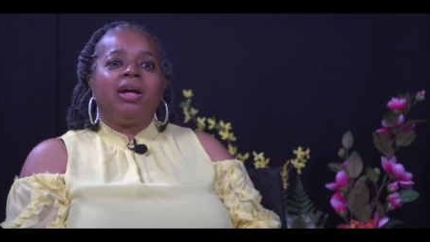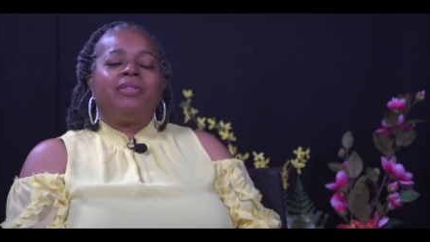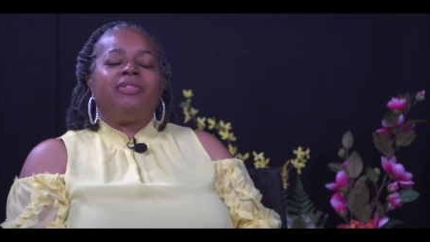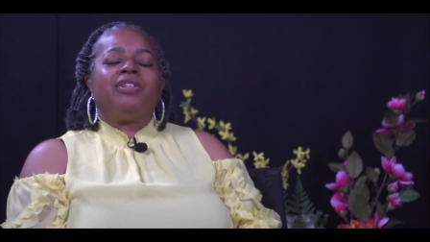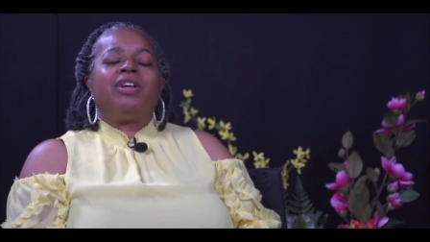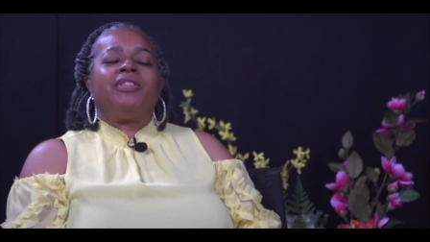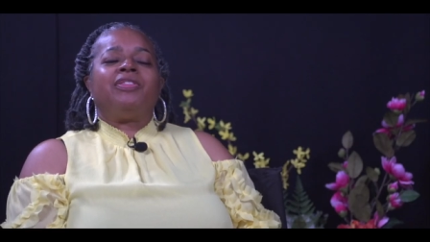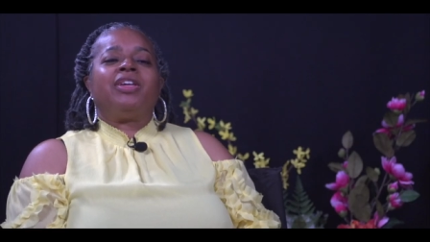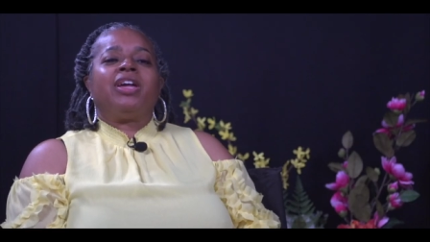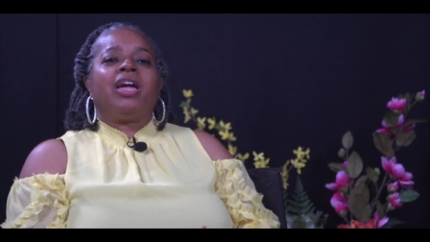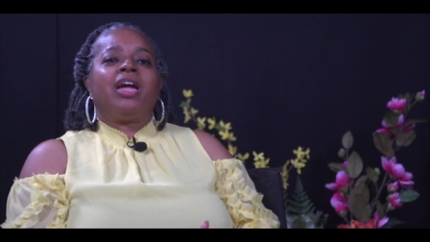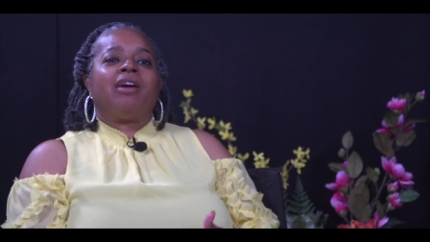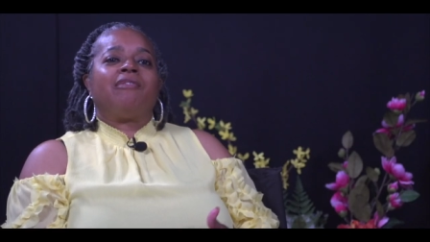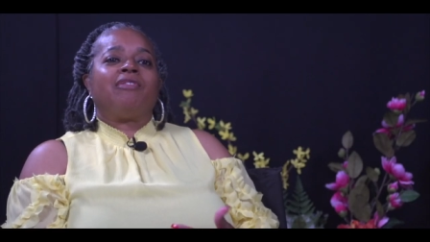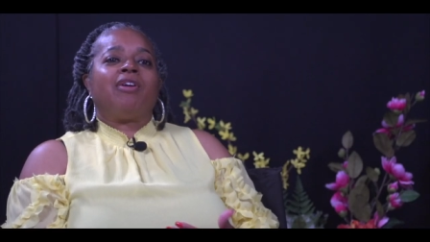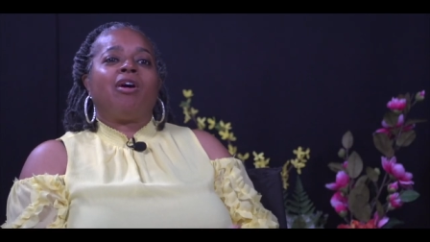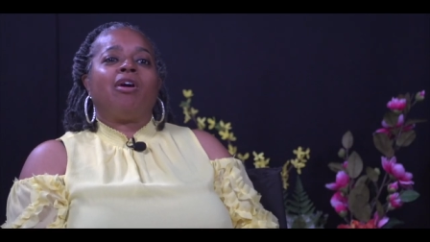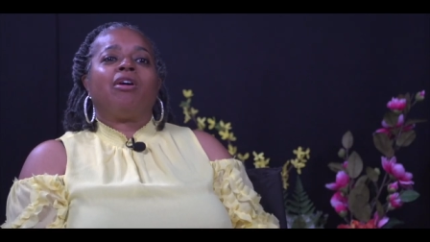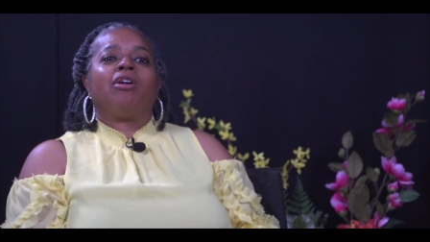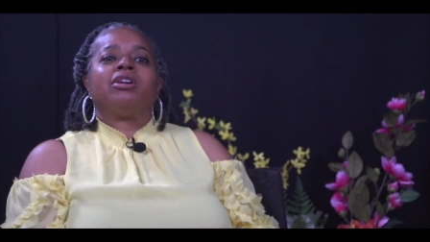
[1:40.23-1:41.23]
then they have
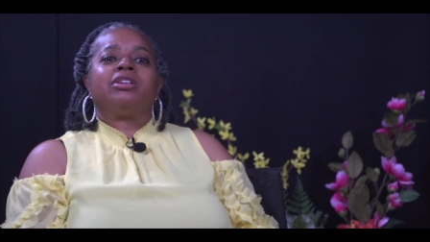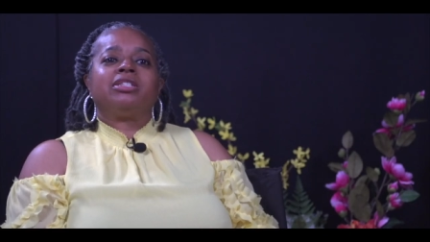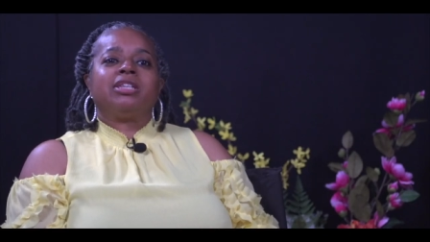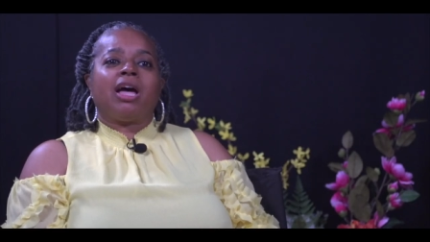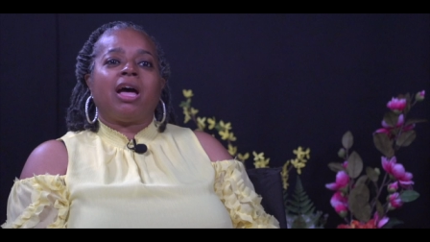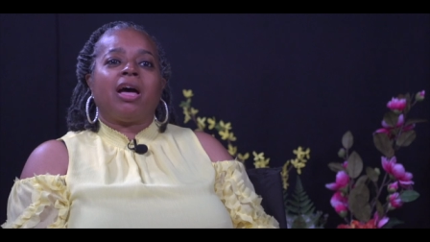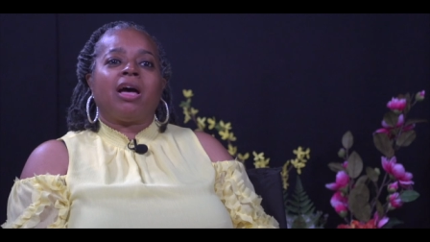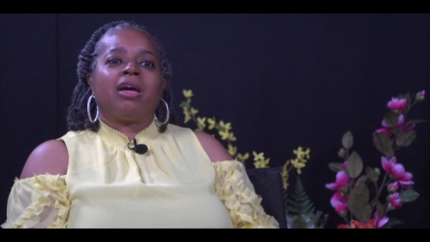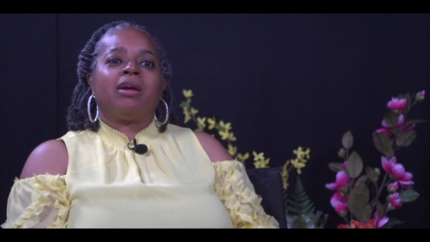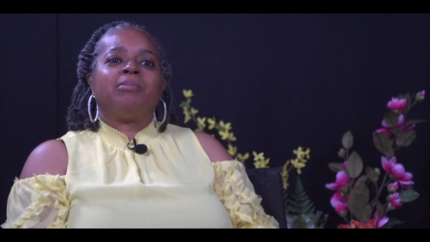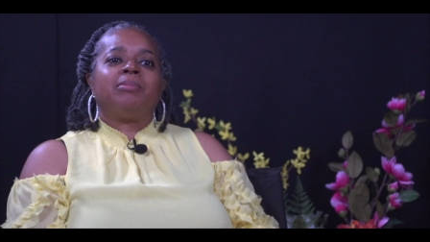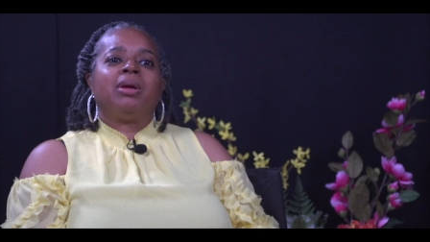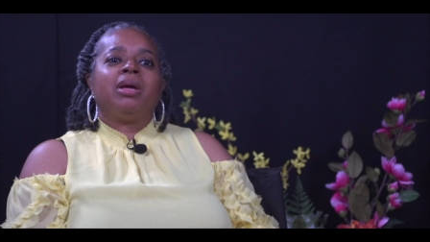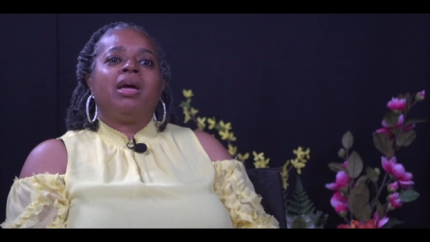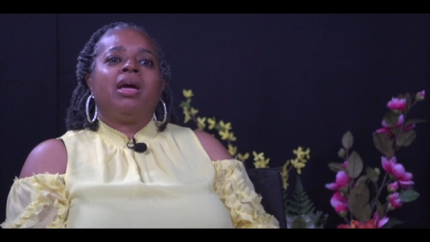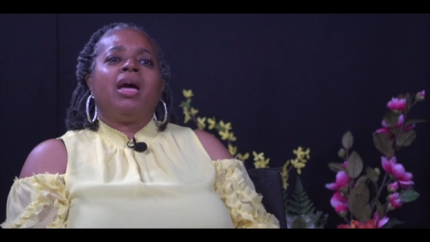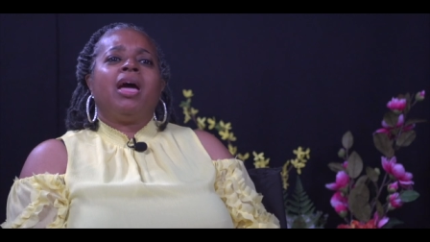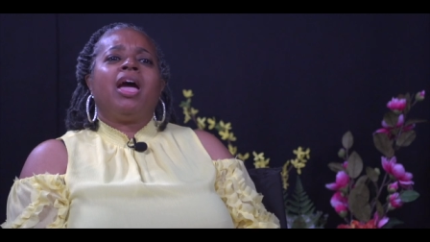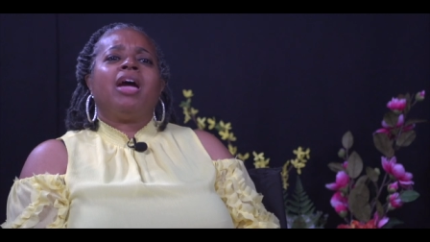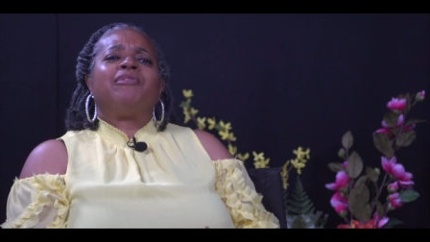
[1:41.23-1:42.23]
a hard time
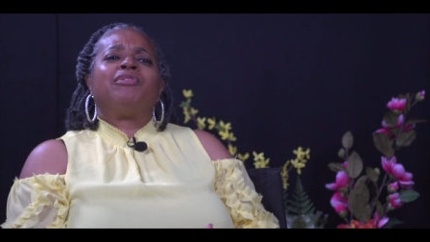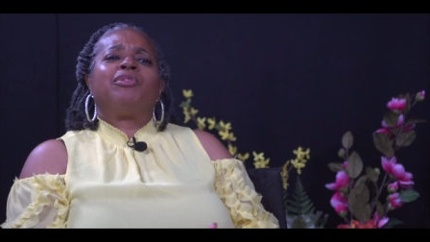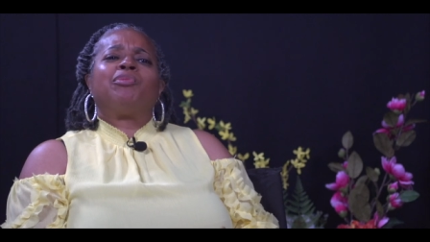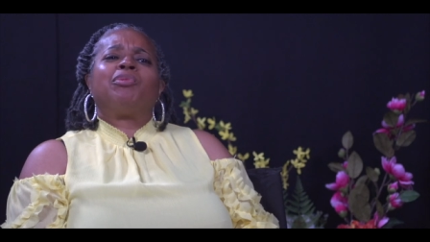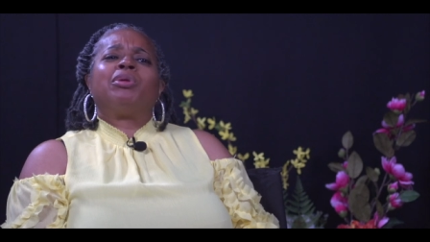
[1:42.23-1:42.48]
having